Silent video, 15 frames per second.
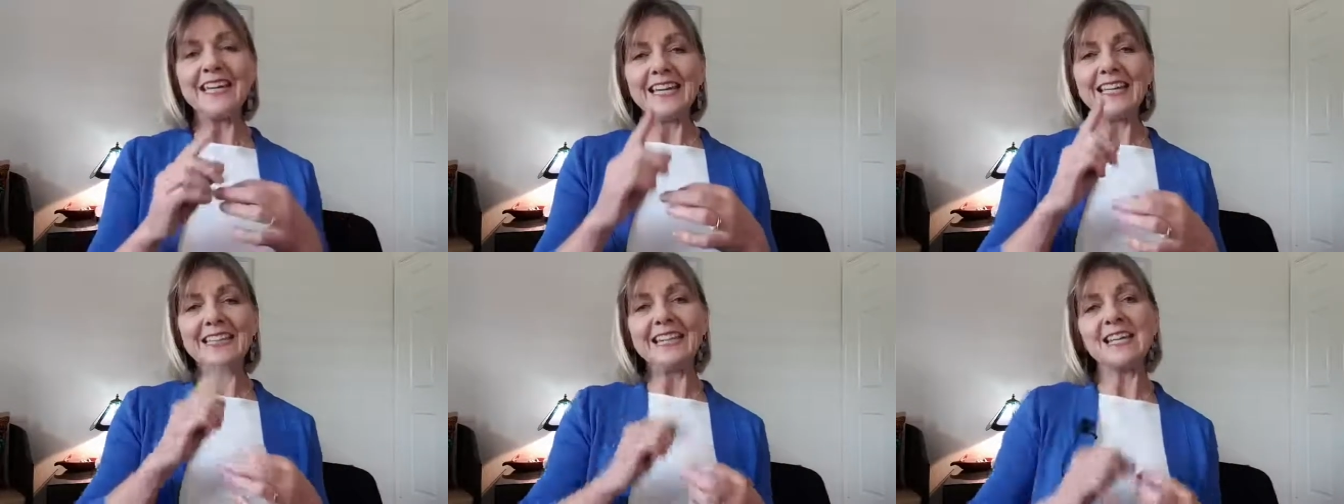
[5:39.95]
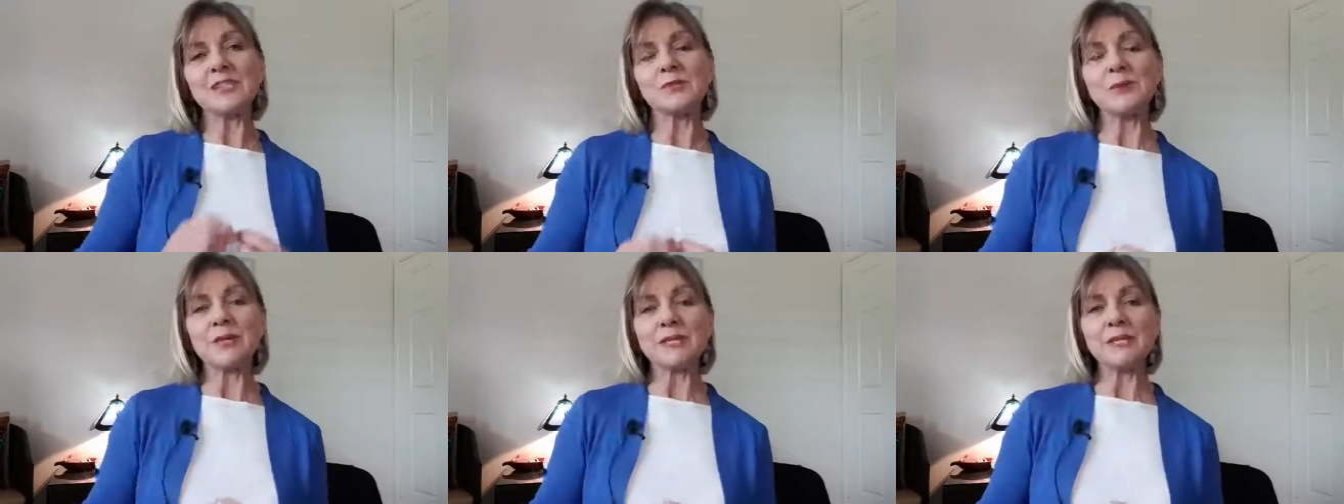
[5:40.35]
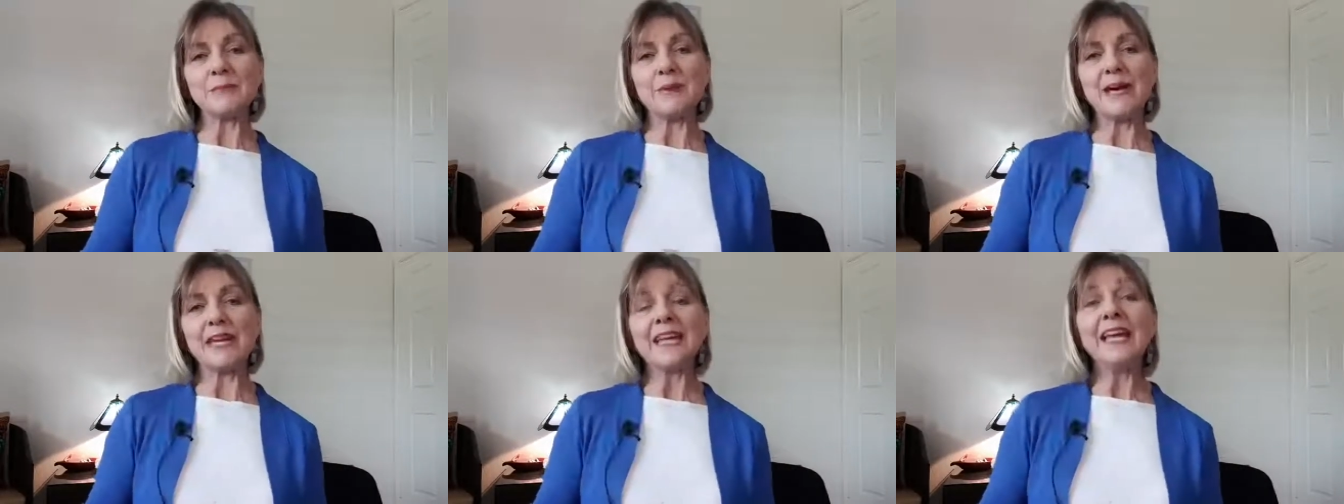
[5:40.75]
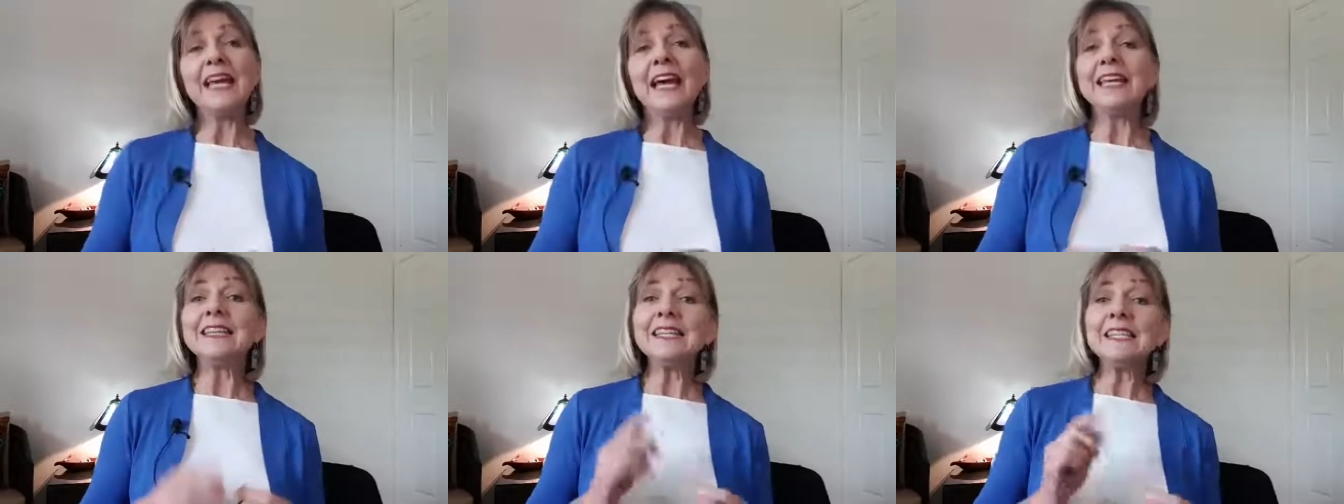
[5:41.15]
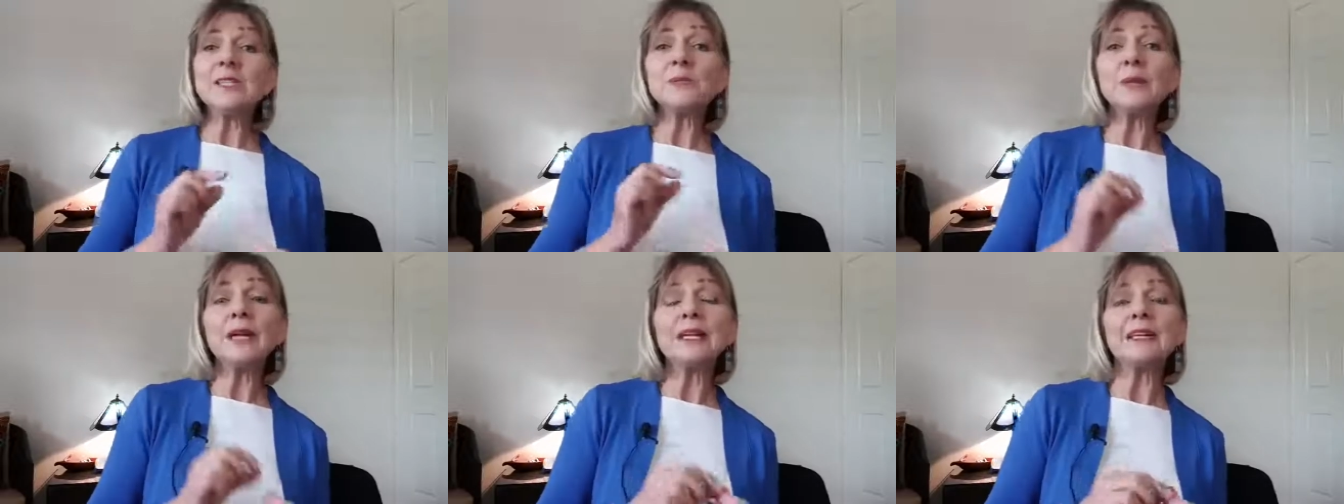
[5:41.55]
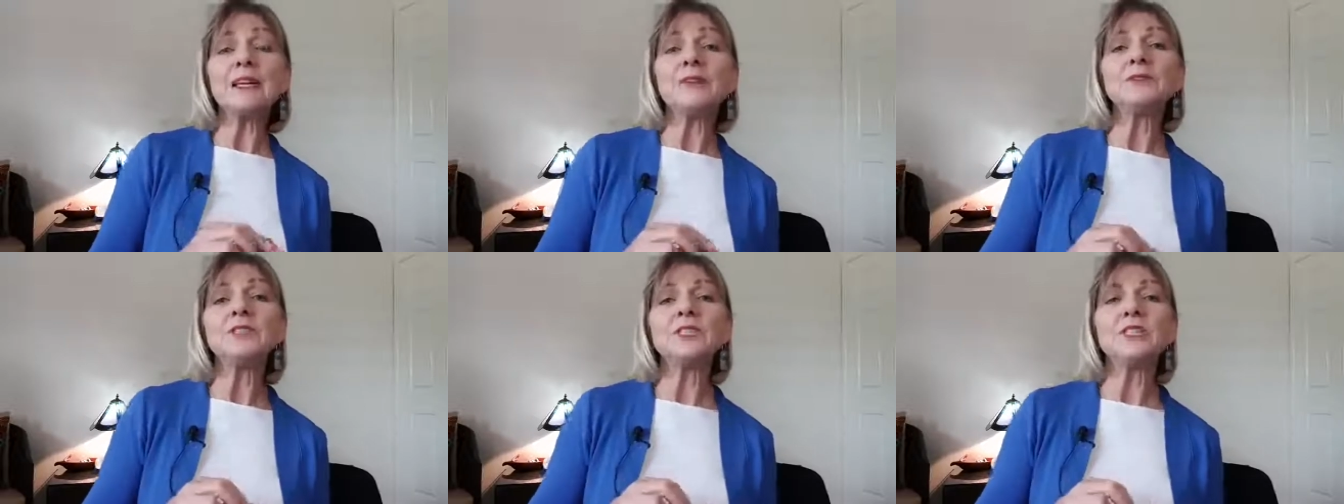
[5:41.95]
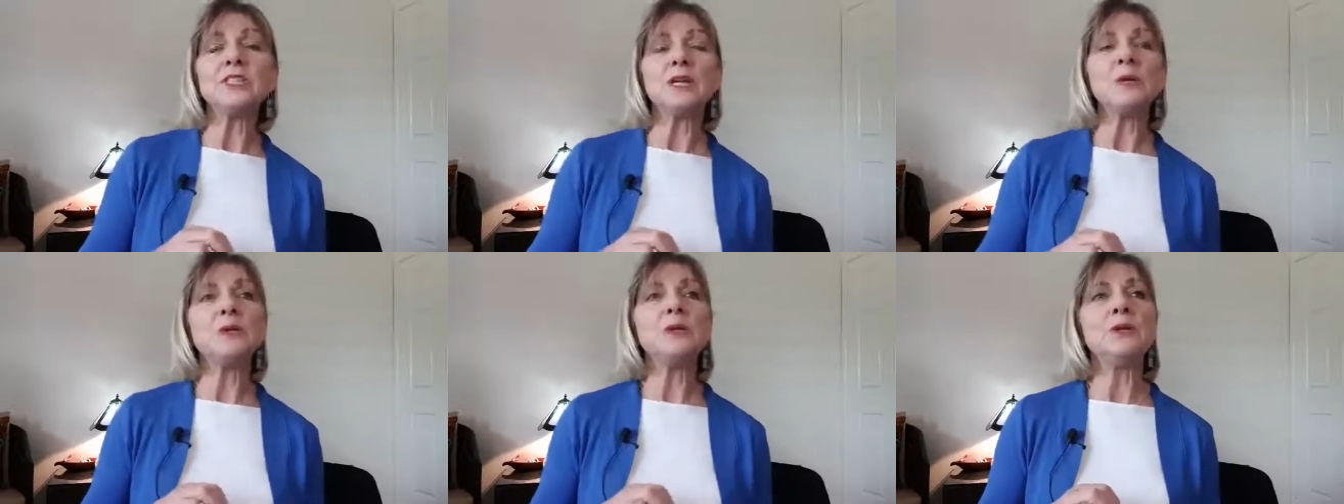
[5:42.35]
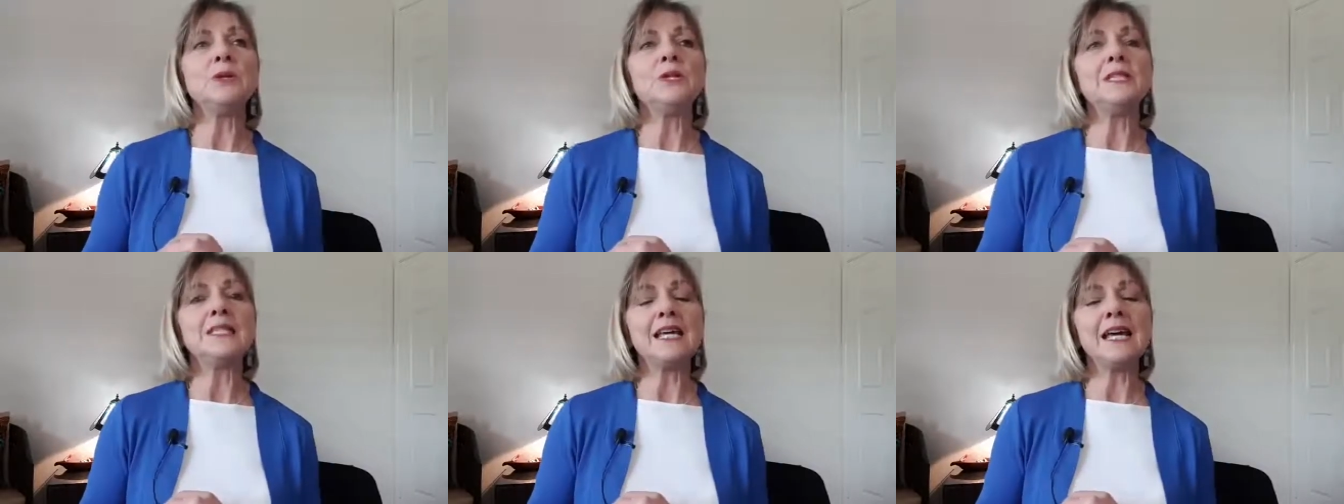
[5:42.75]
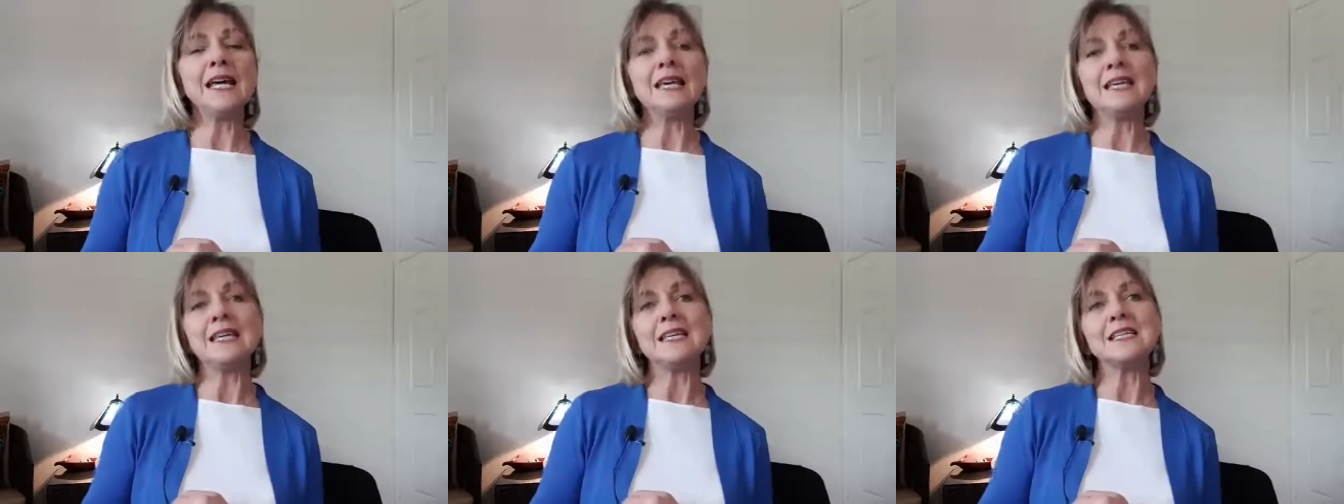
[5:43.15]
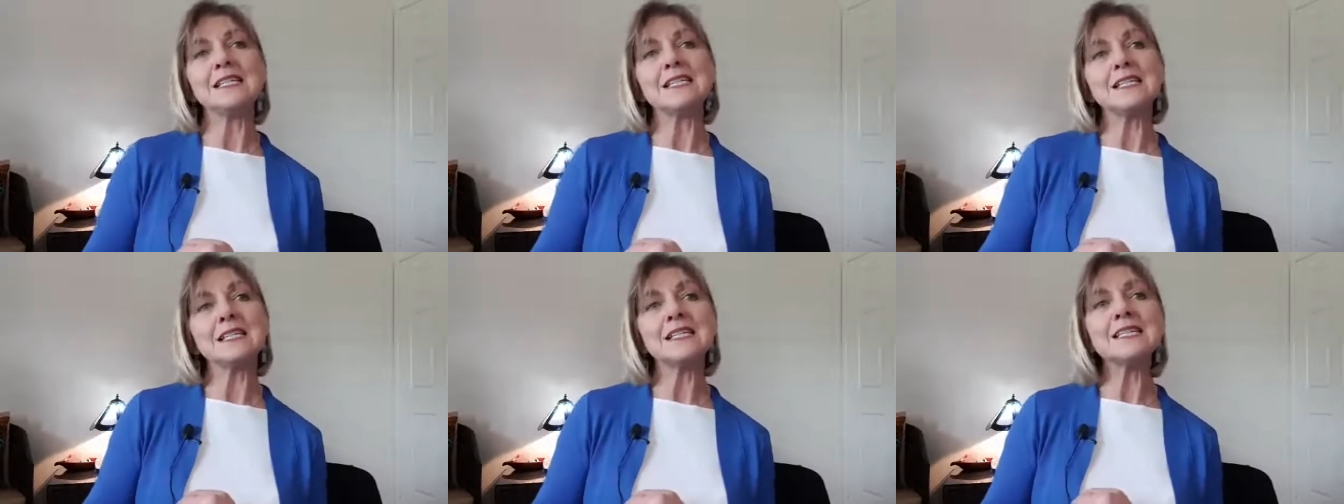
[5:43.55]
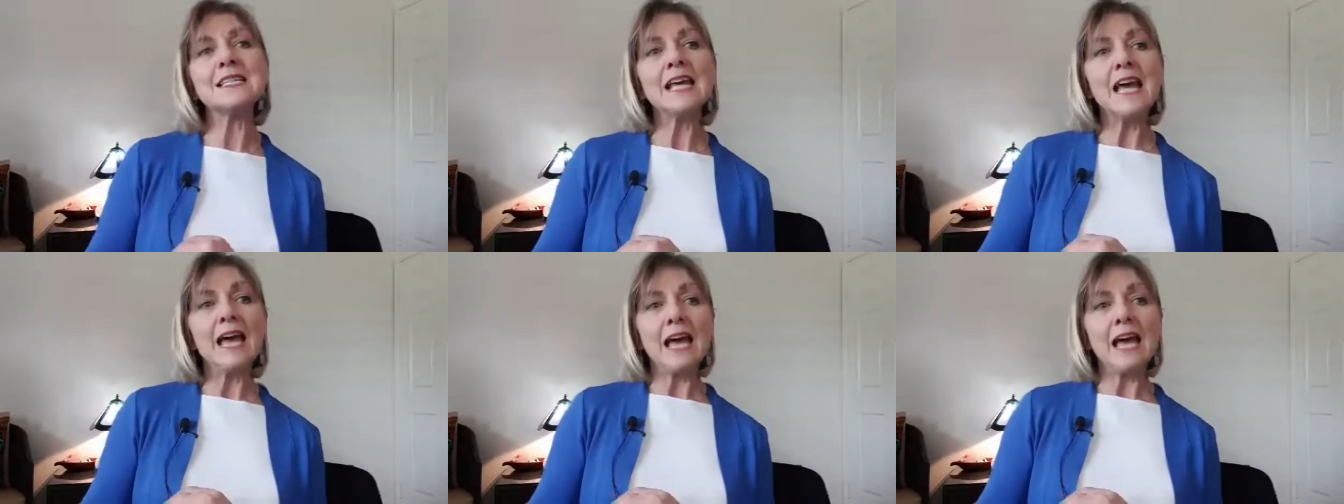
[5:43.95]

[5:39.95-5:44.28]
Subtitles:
And that's what it's about. And this is what I'd love to share with you today, is just